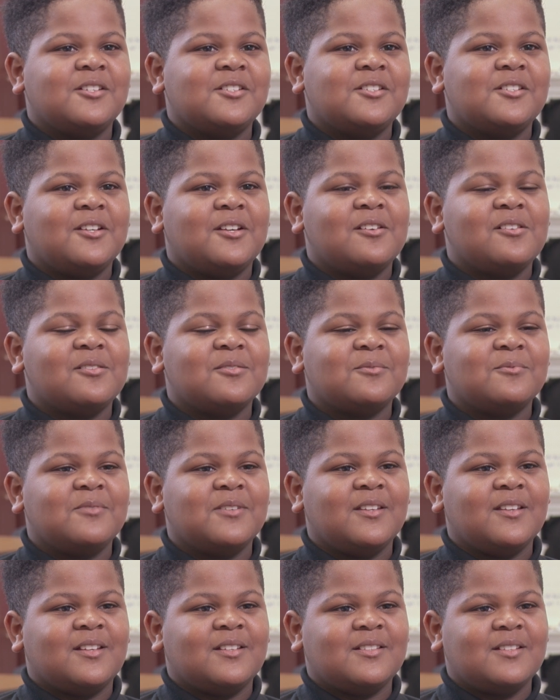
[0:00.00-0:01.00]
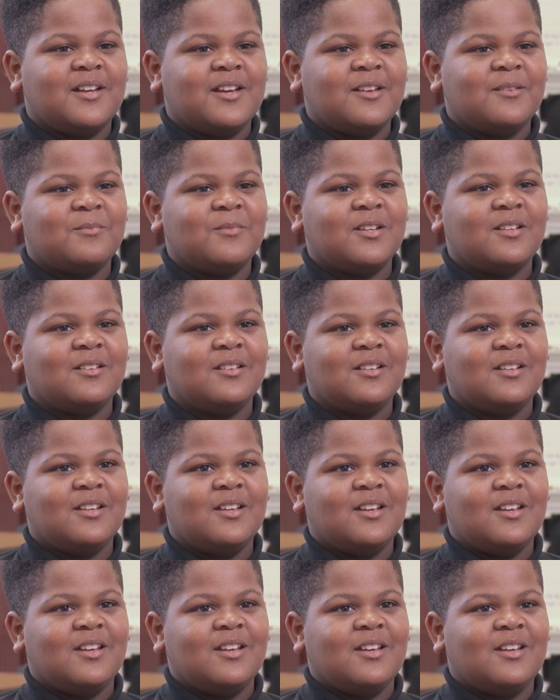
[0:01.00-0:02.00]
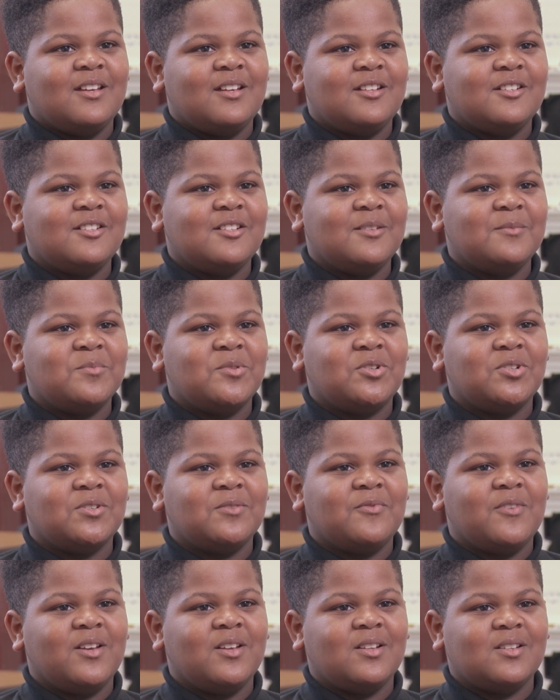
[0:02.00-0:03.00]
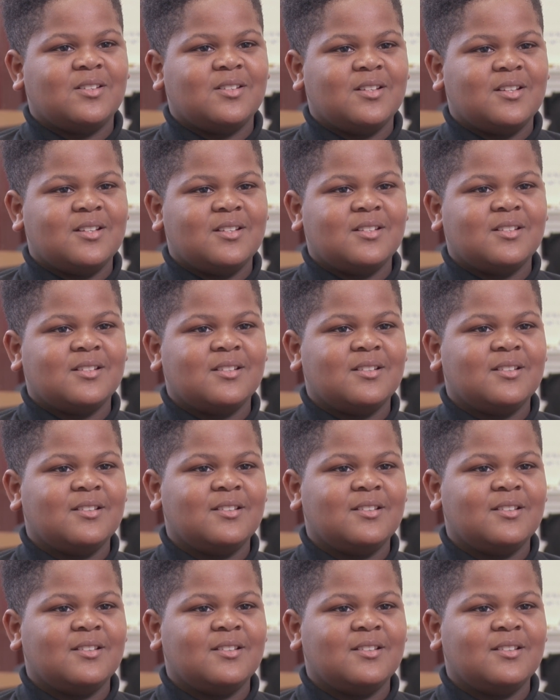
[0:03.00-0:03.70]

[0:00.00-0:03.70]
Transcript: she comes with excitement and she motivates us.